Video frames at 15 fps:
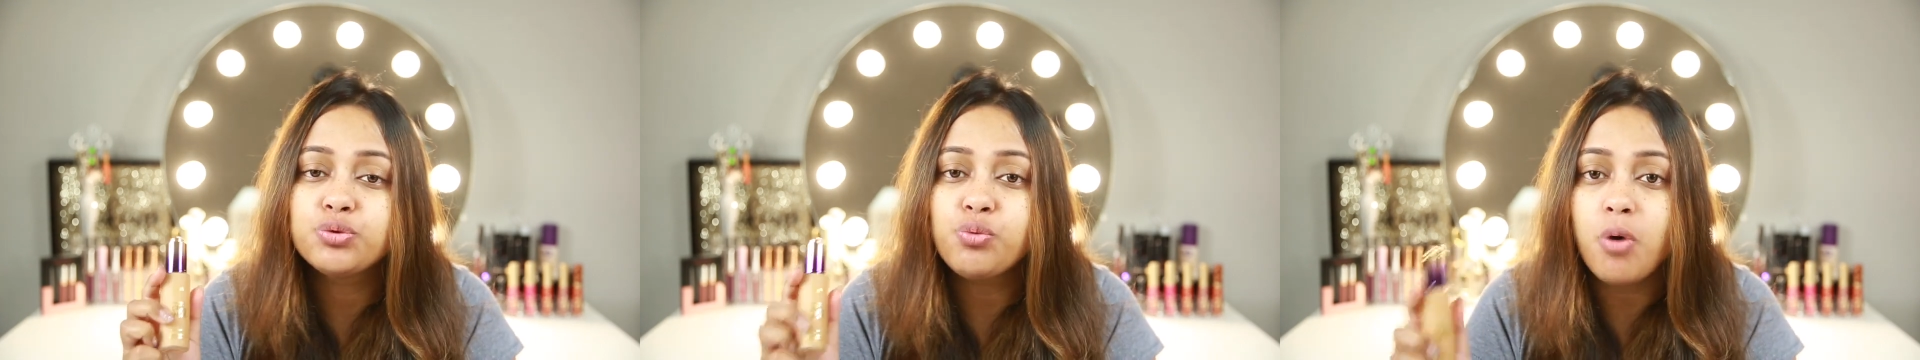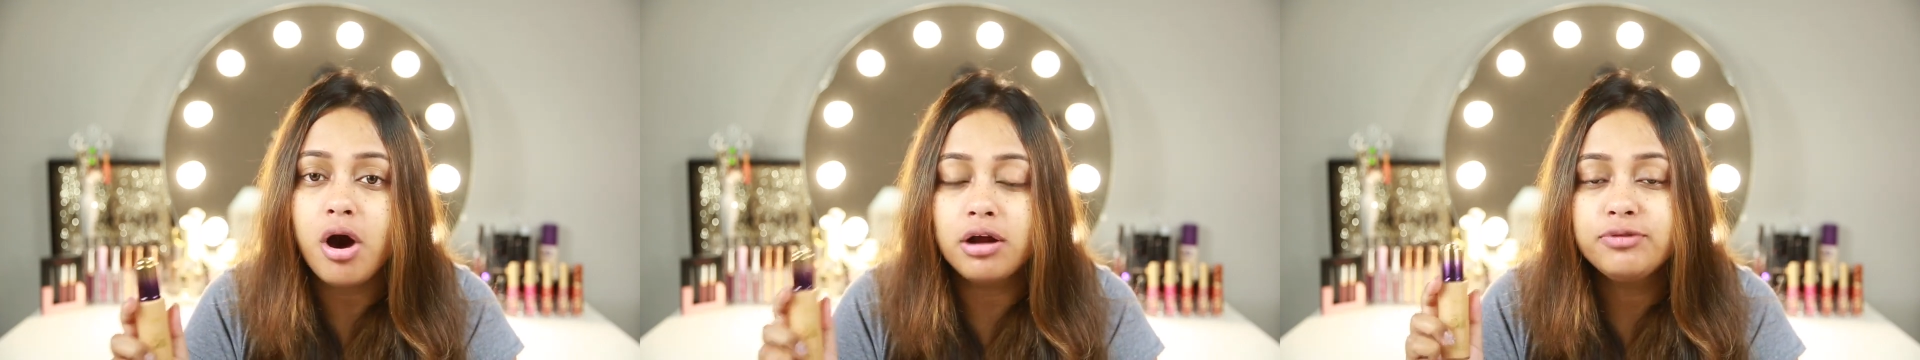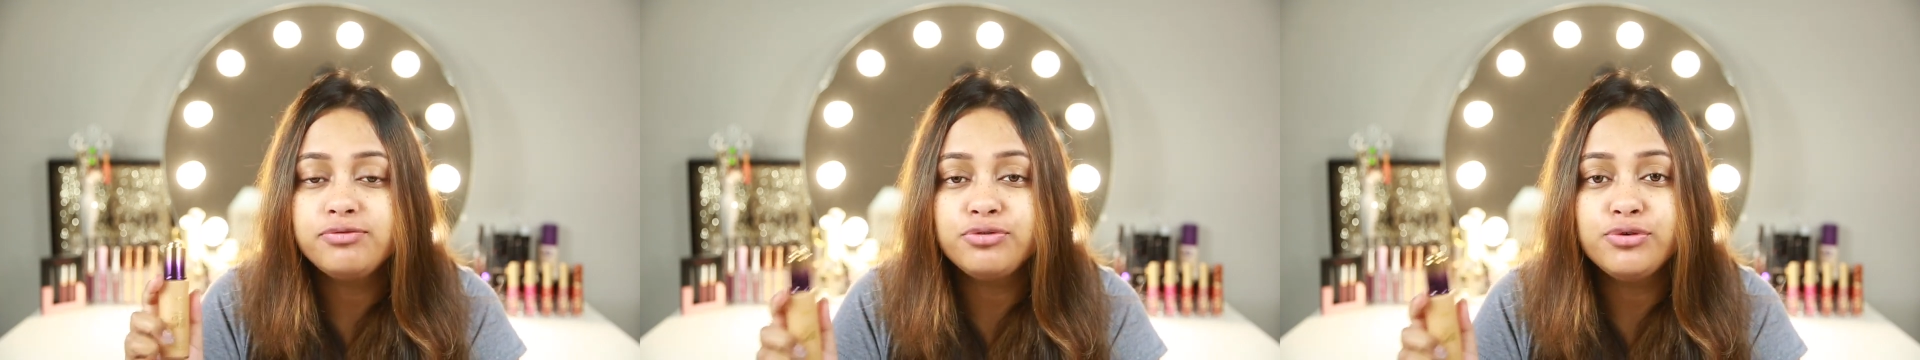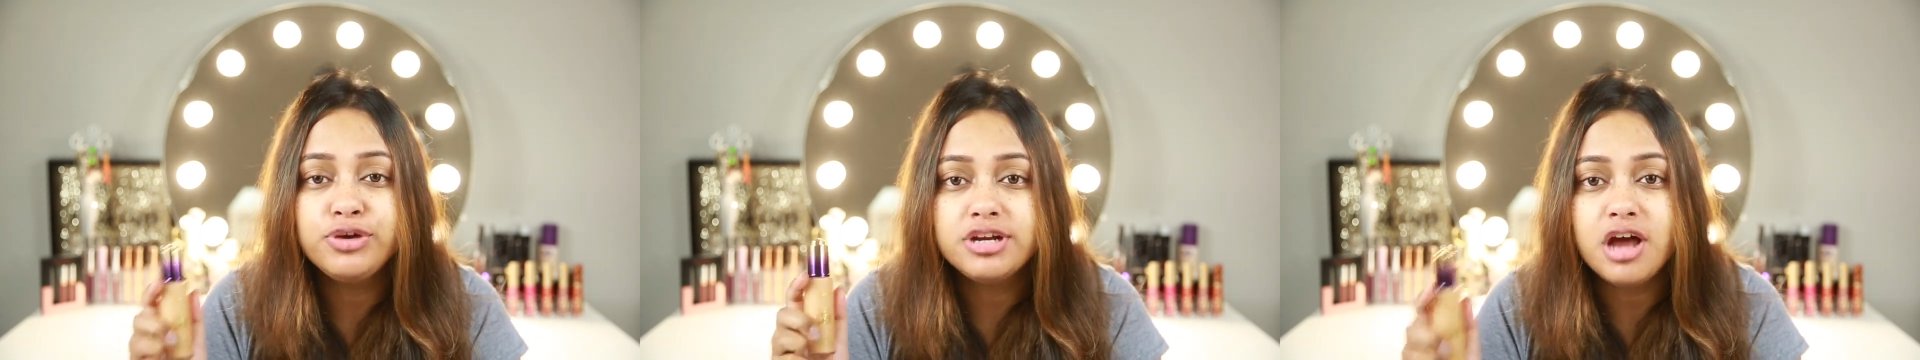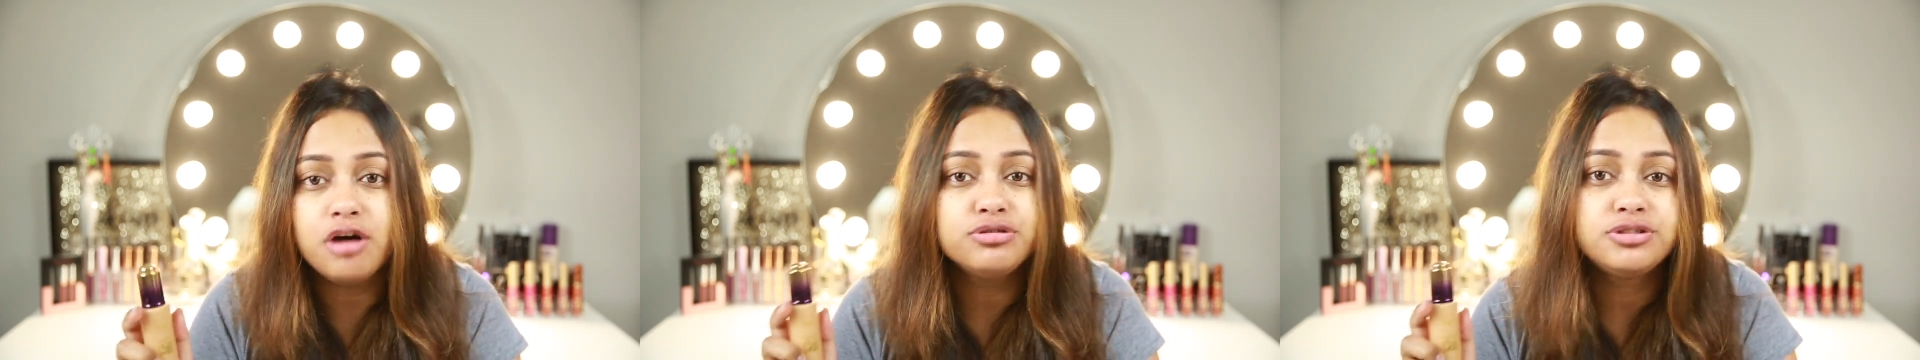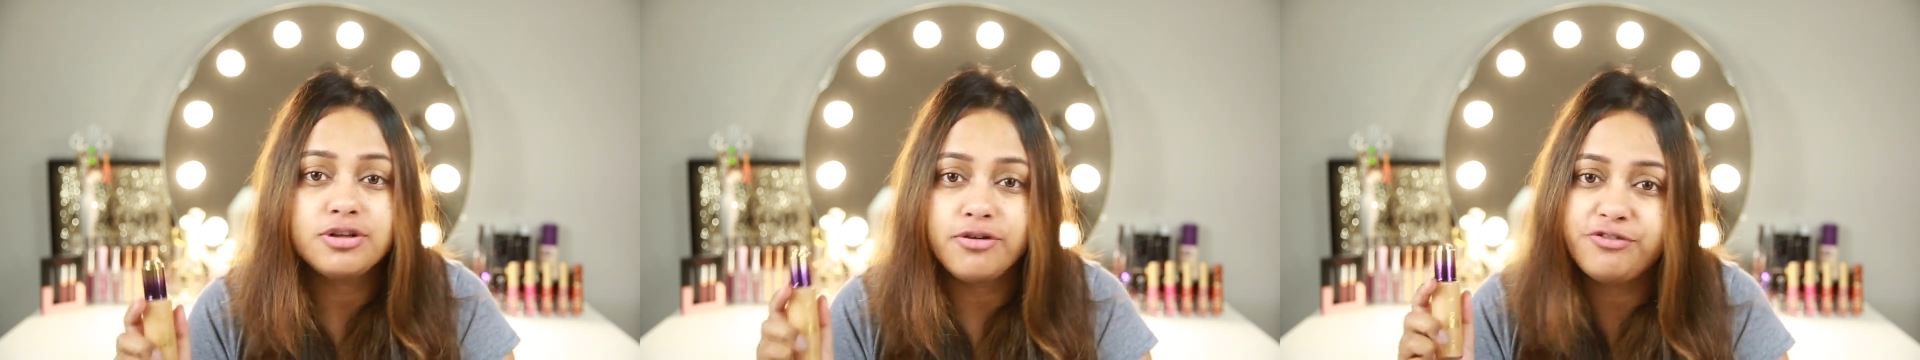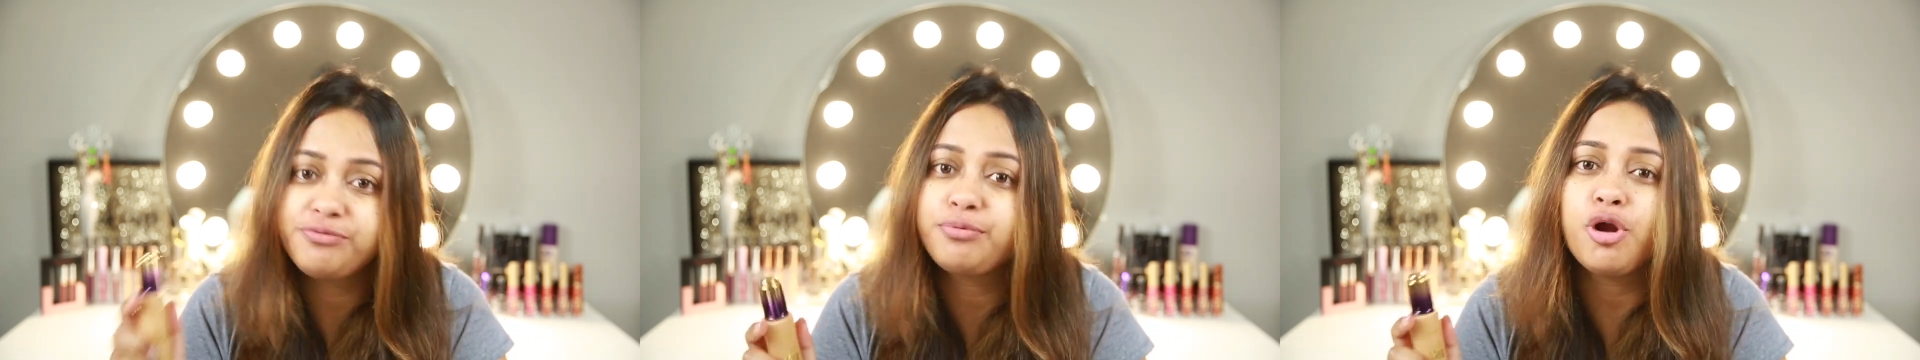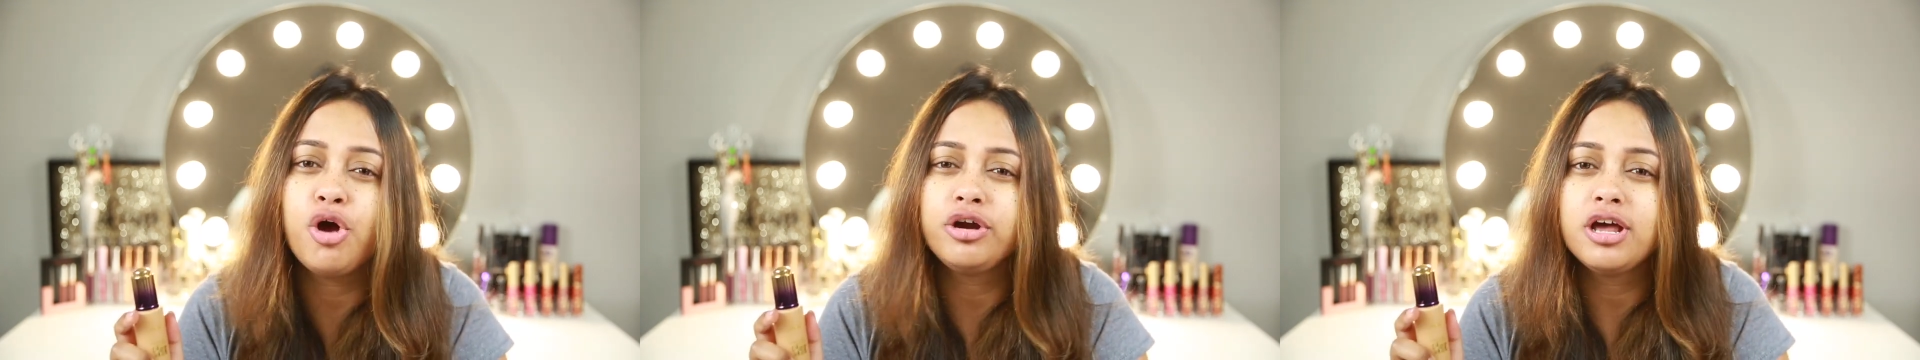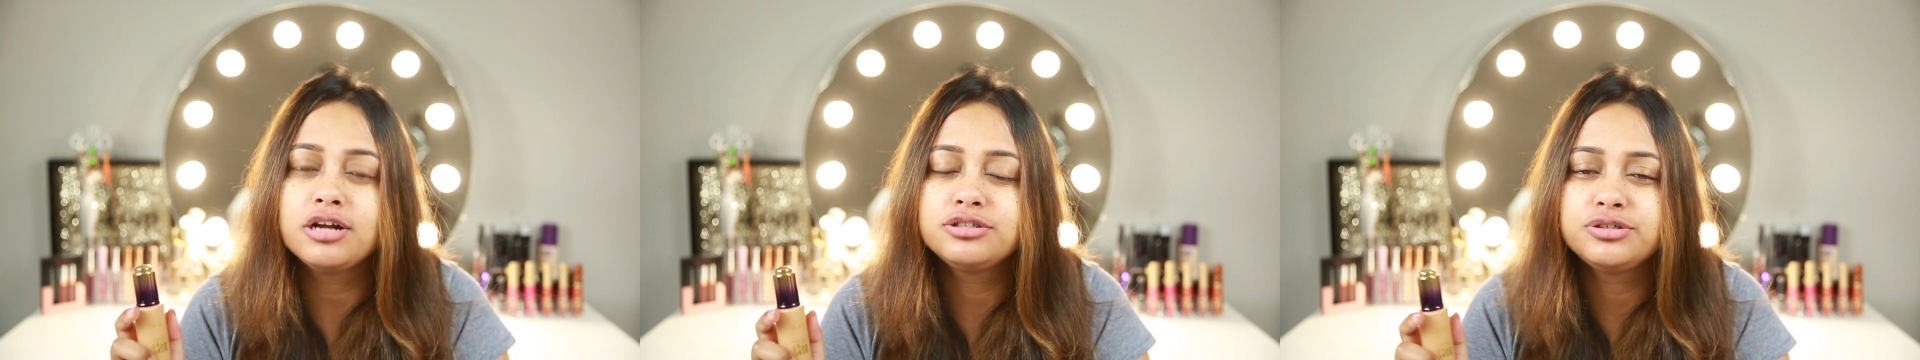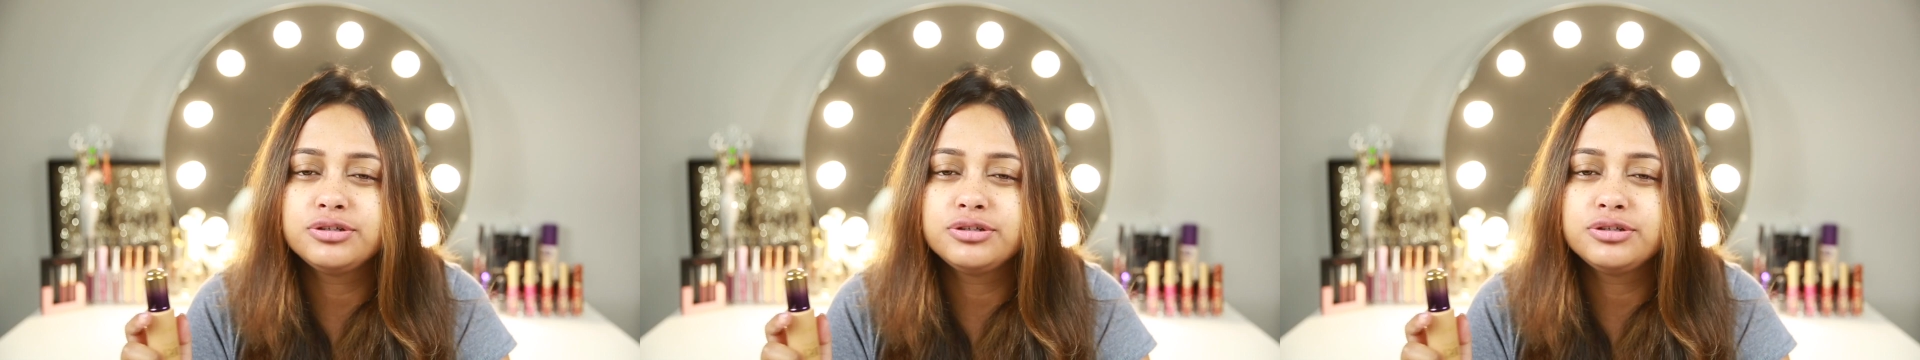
1 fluid ounce of product,